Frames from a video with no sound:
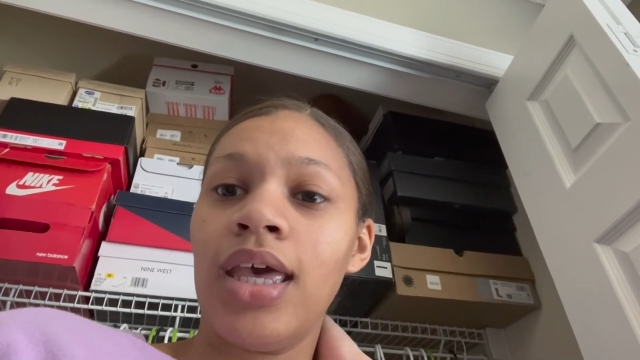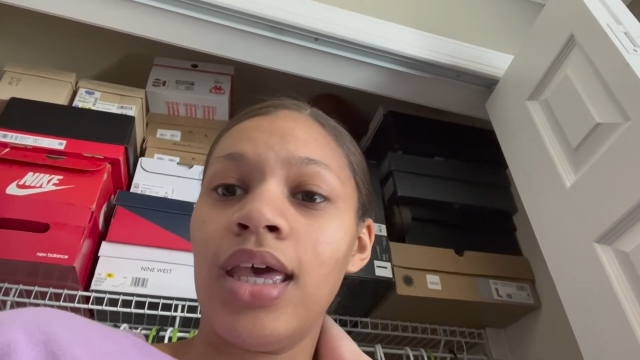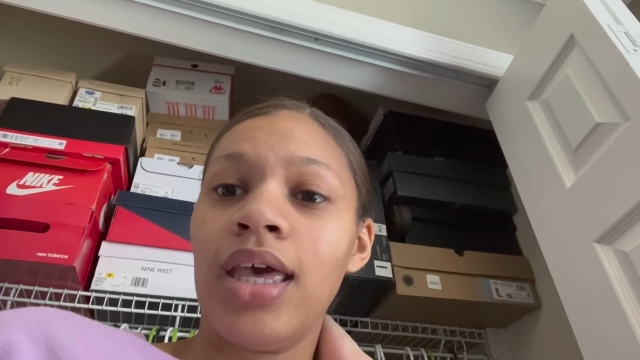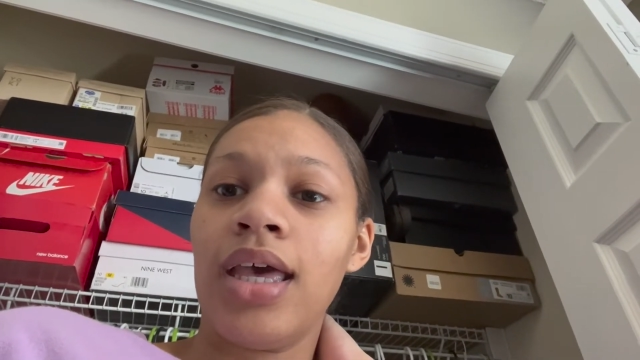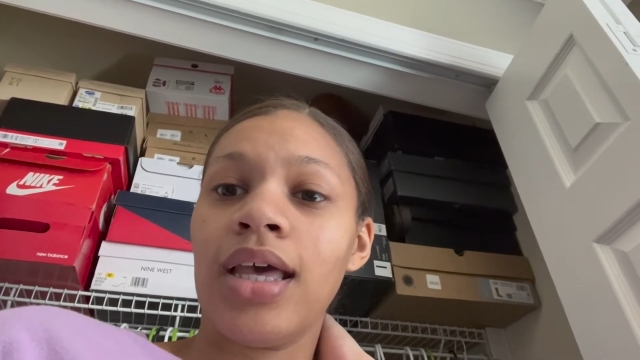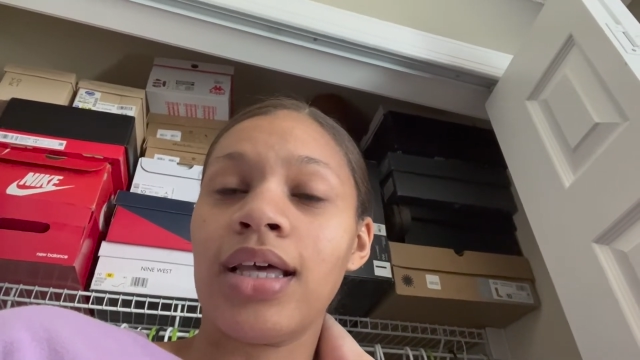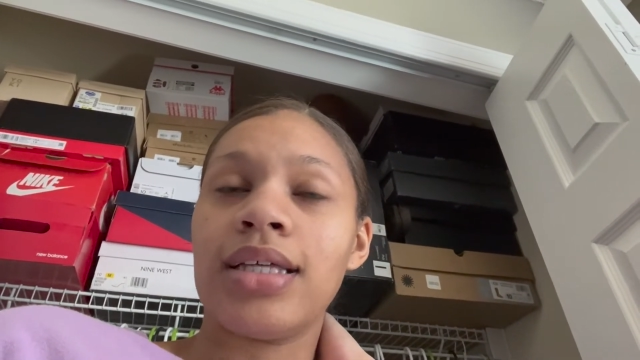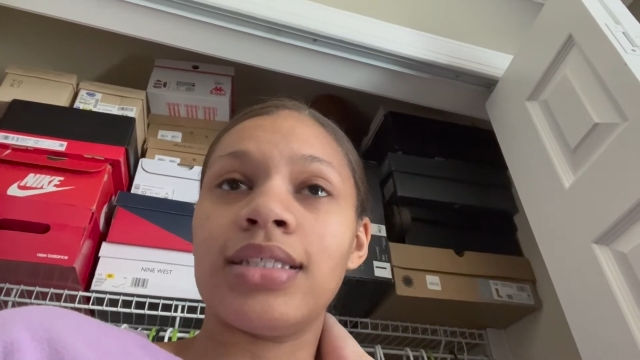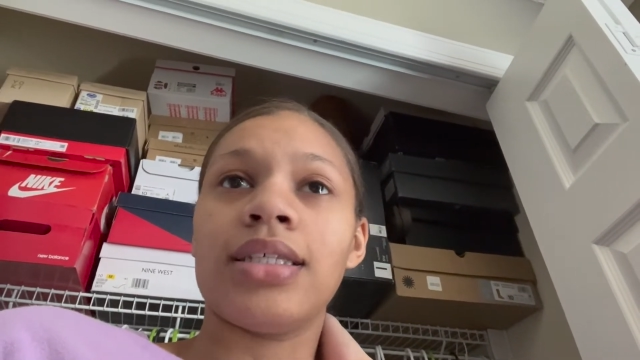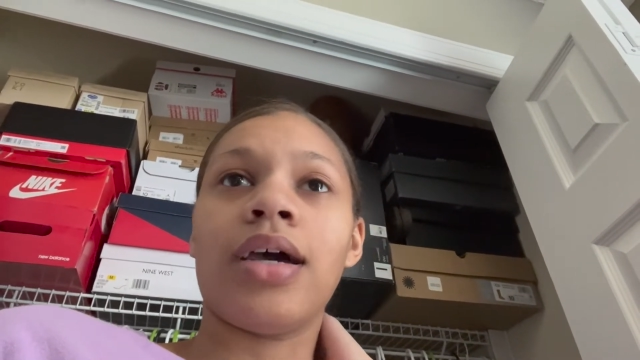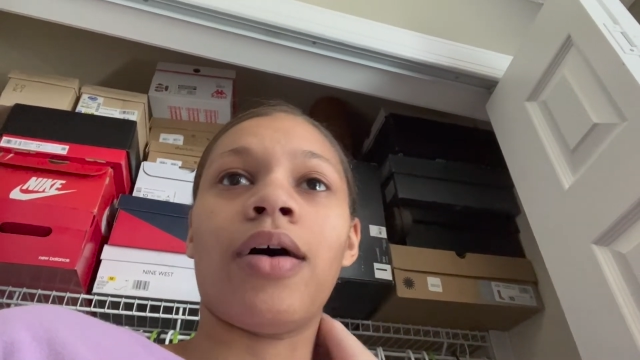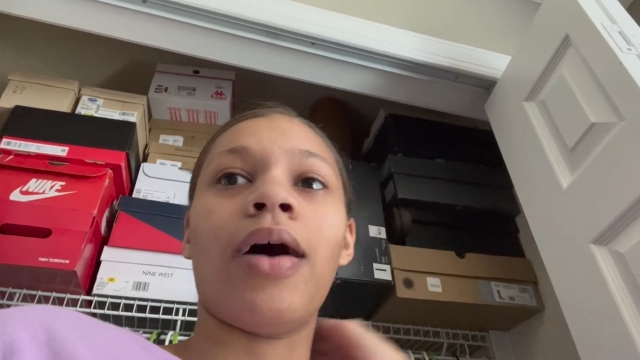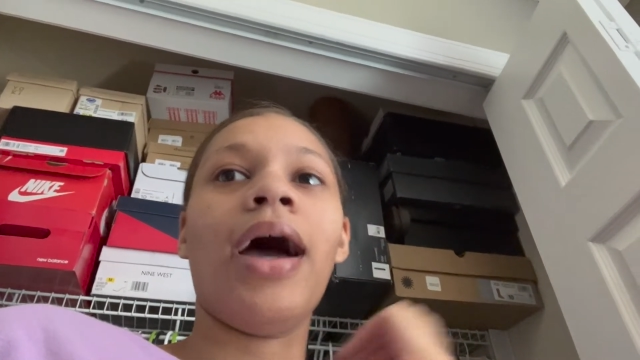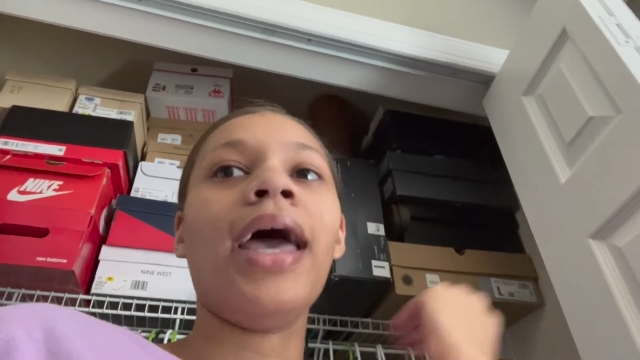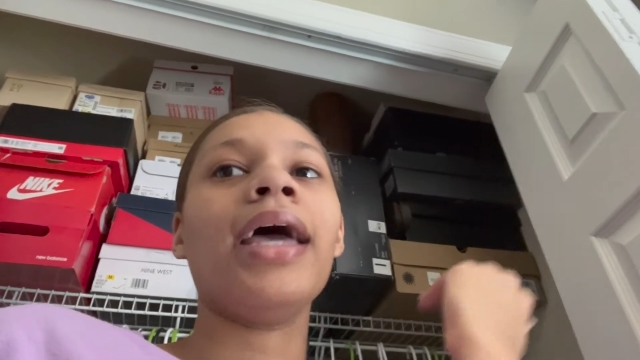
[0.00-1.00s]
because
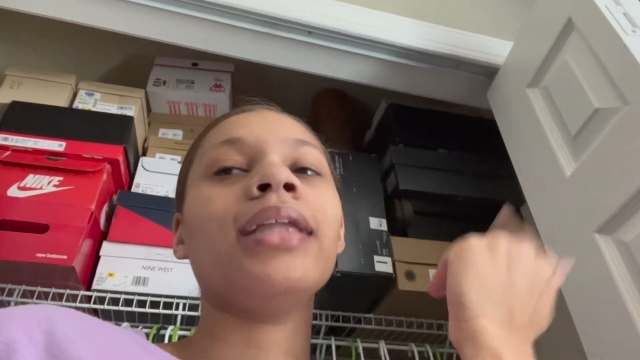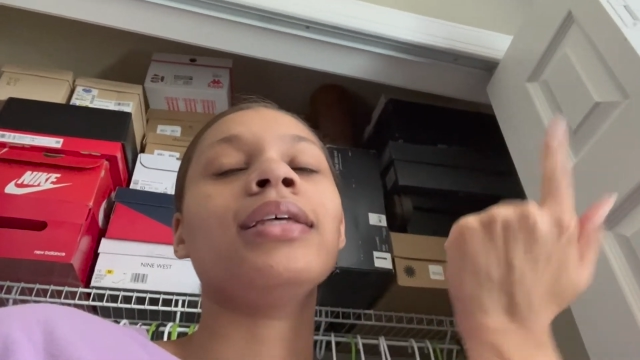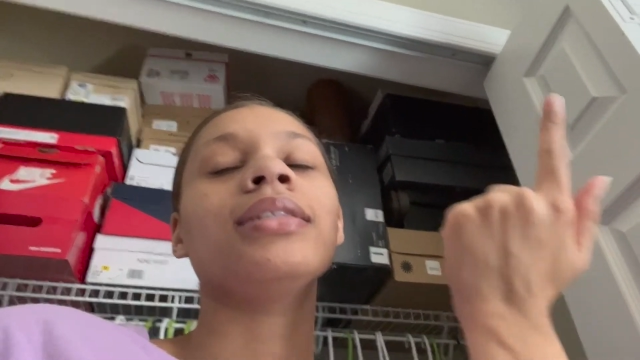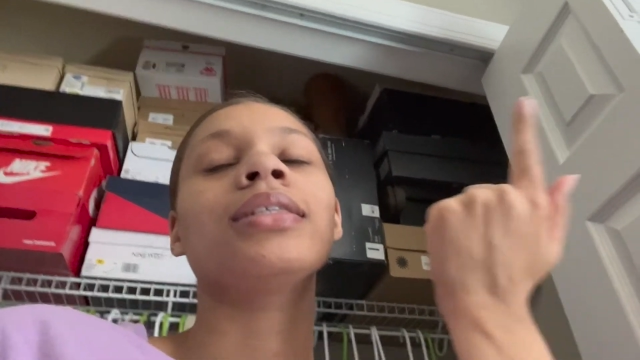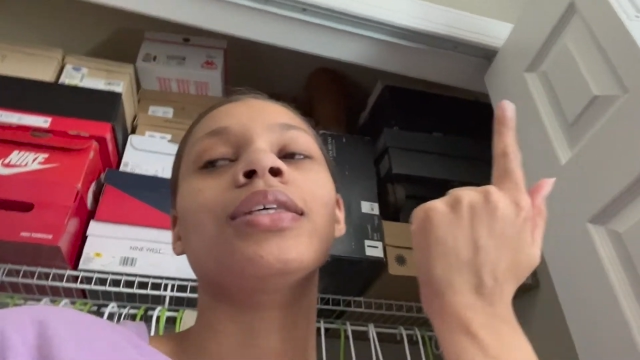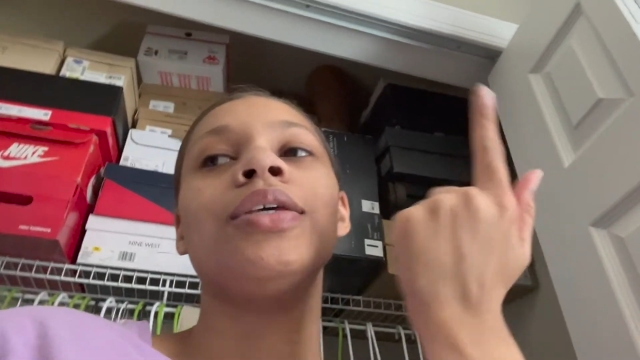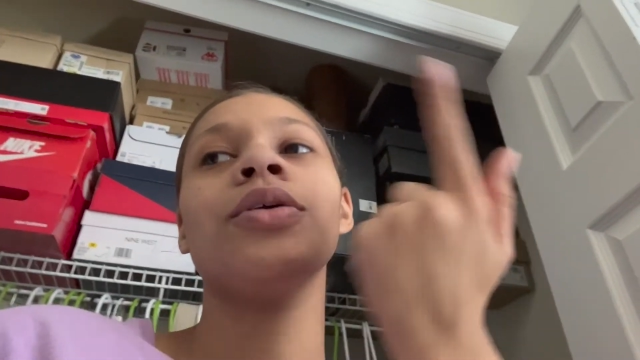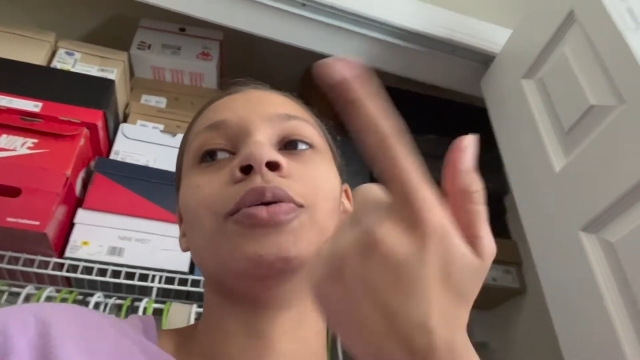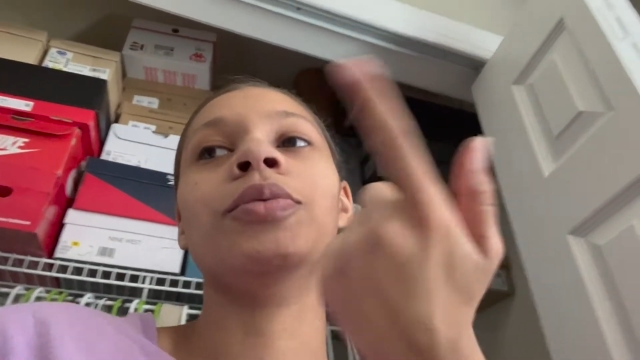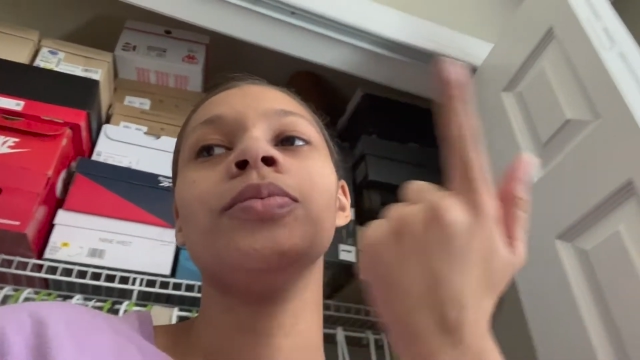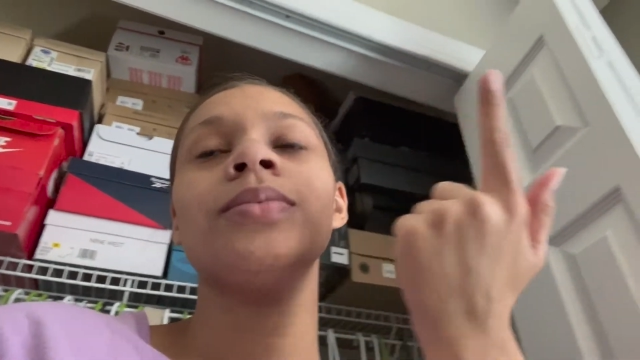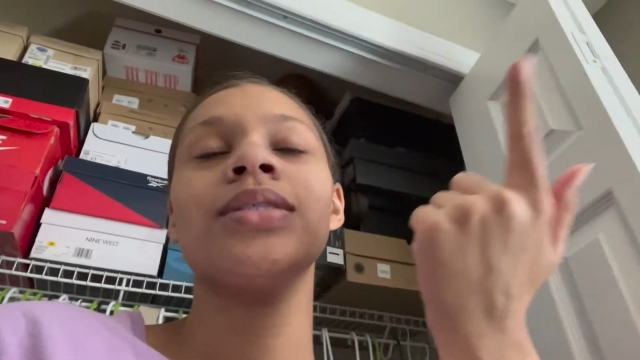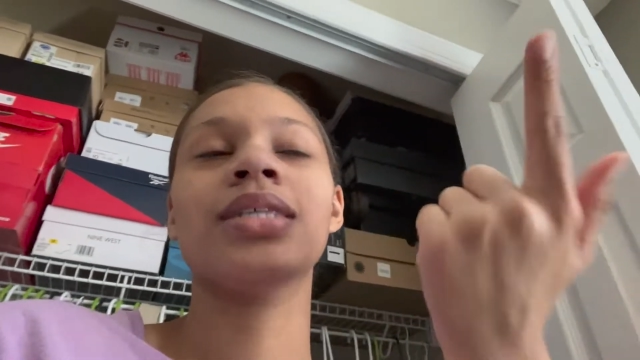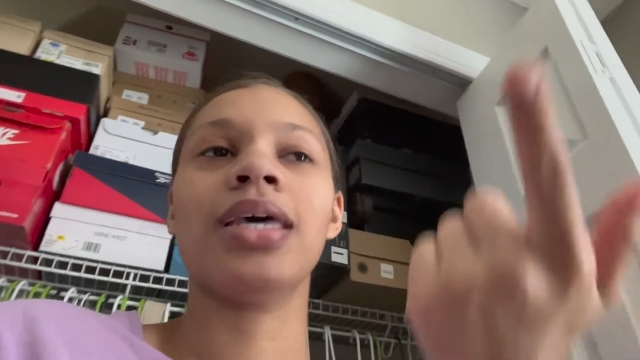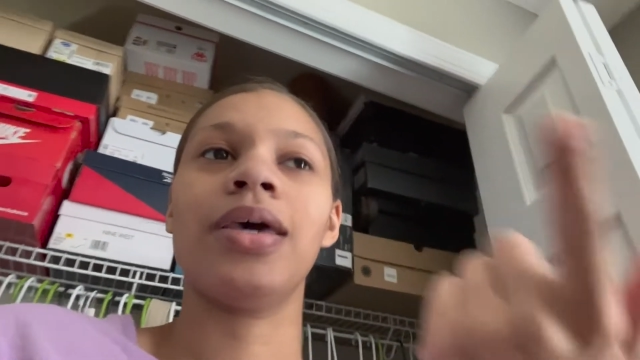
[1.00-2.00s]
y'all, I had this cute
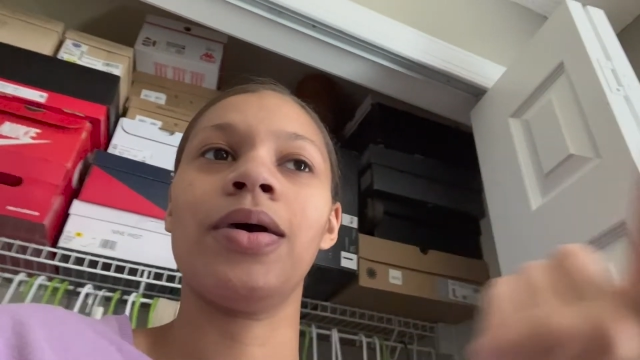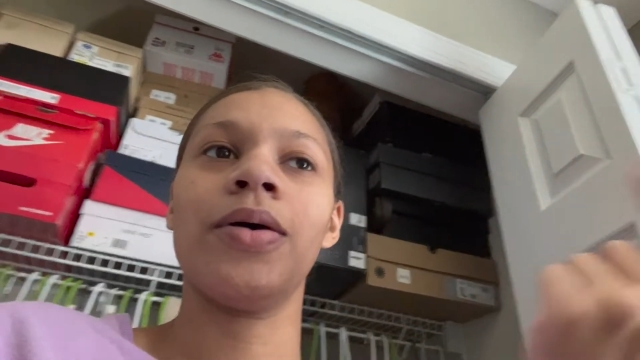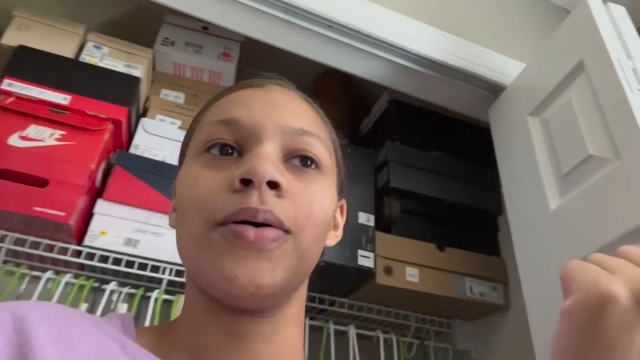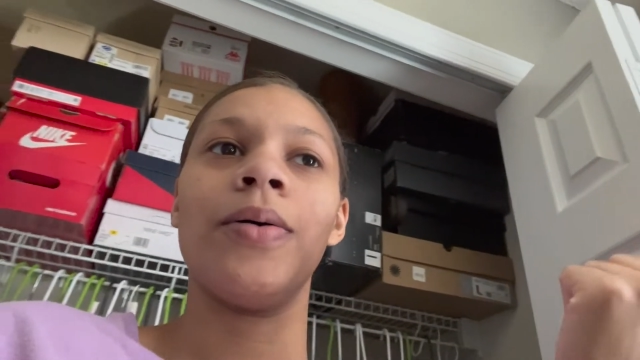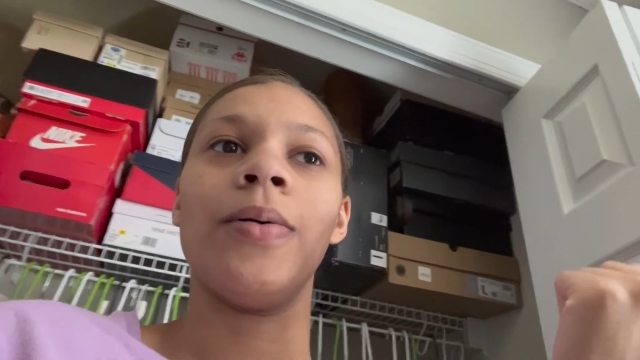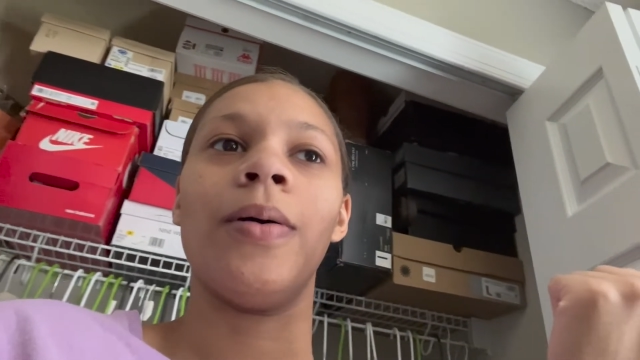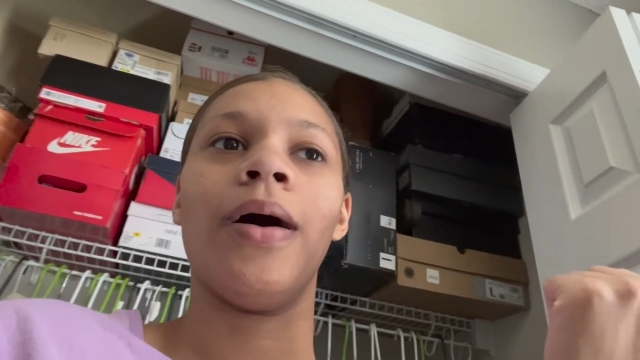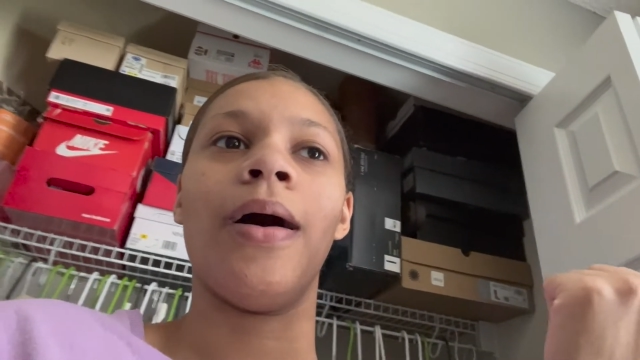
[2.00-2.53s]
tail.